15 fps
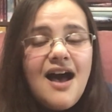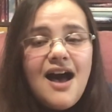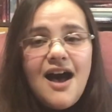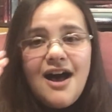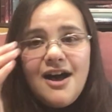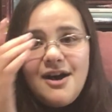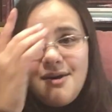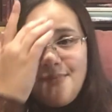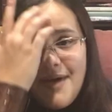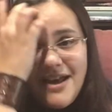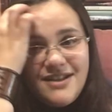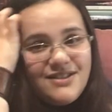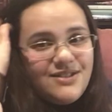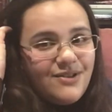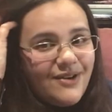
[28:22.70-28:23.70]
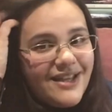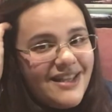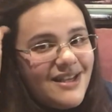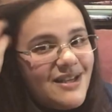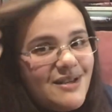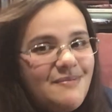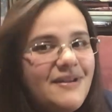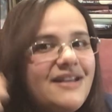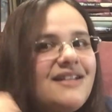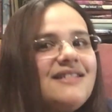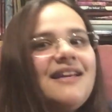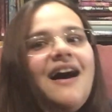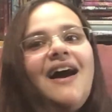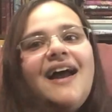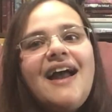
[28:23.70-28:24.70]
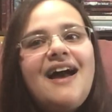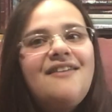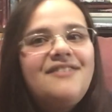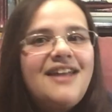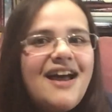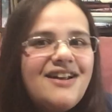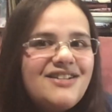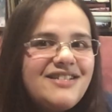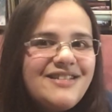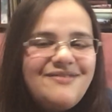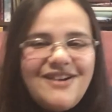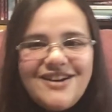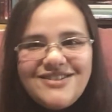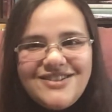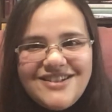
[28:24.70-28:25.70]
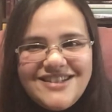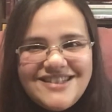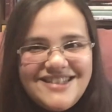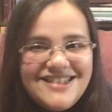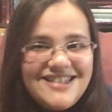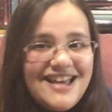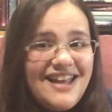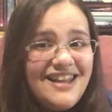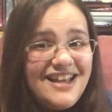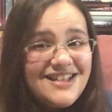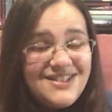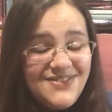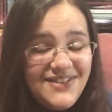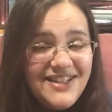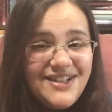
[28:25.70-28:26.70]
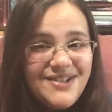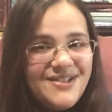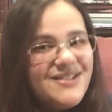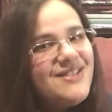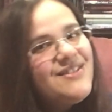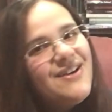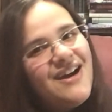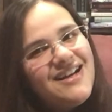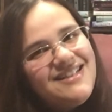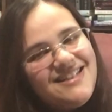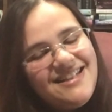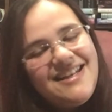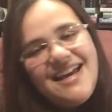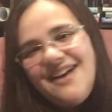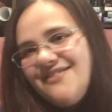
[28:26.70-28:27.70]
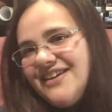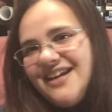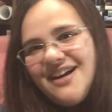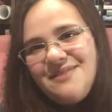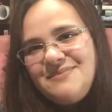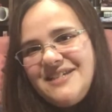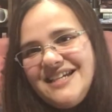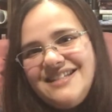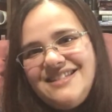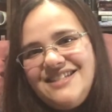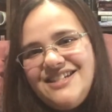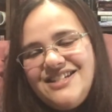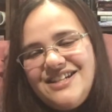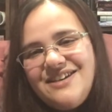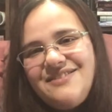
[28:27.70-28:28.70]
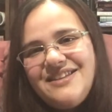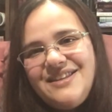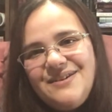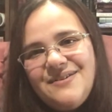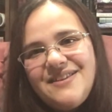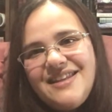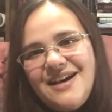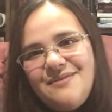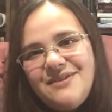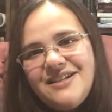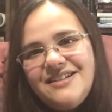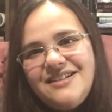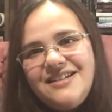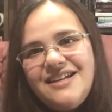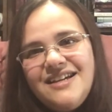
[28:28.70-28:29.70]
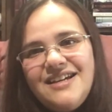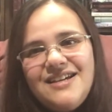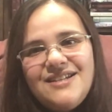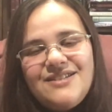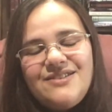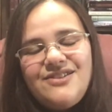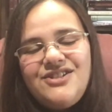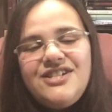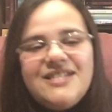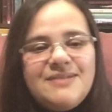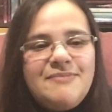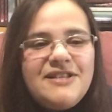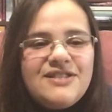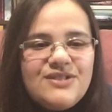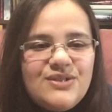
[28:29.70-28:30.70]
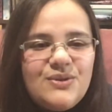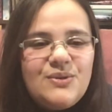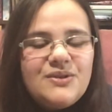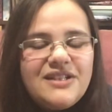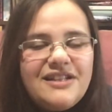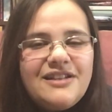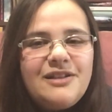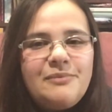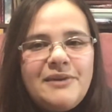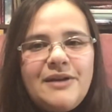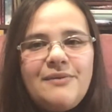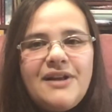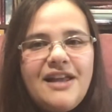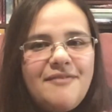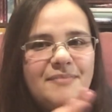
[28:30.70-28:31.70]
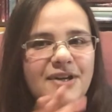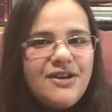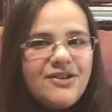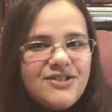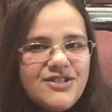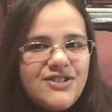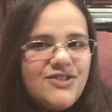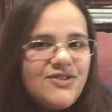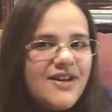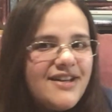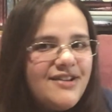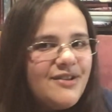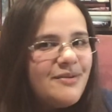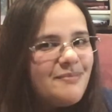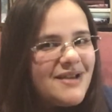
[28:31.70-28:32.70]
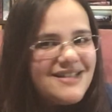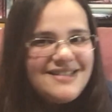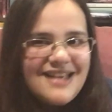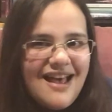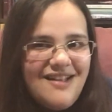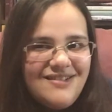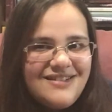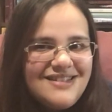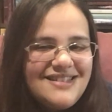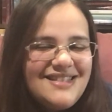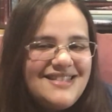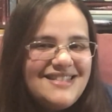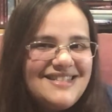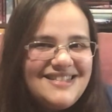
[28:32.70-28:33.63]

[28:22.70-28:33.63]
And it's not here because I haven't actually worked on it since our last video, so I didn't have any updates to share with you on that one. So she's been stalled a little bit while I've been concentrated on myself.